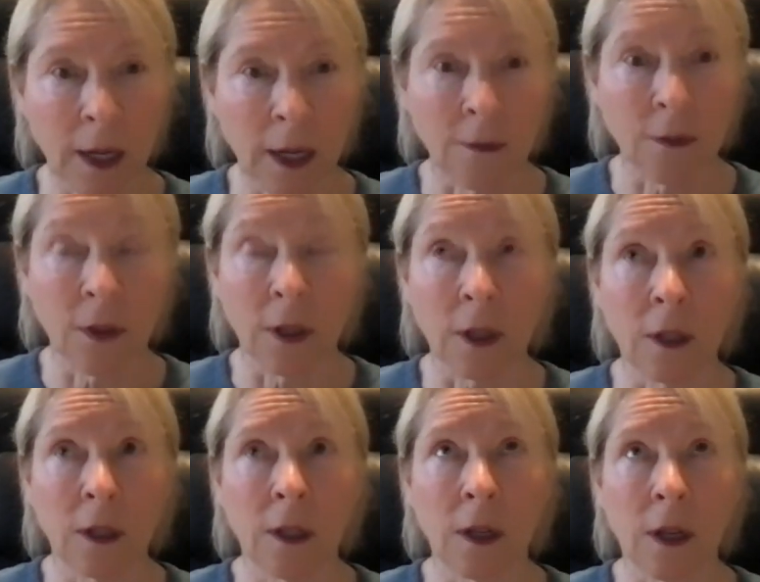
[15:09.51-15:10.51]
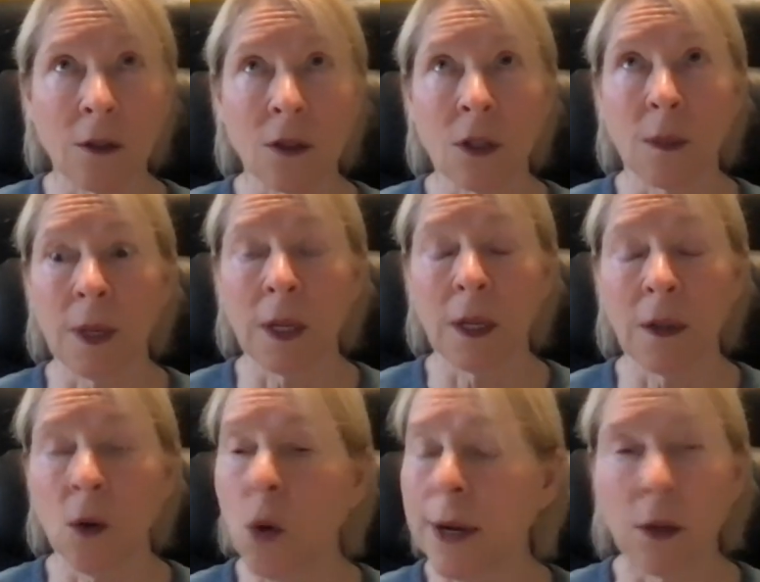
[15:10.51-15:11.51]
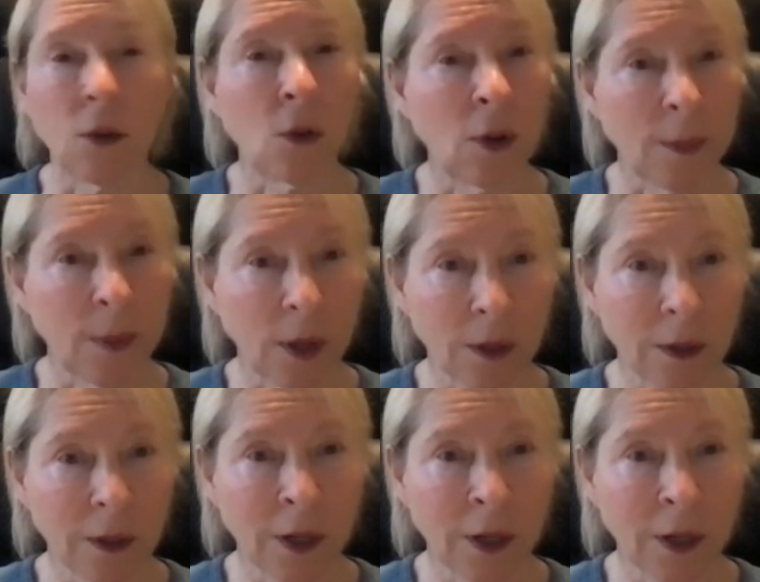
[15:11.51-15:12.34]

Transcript: and for the ghost to be quite normal,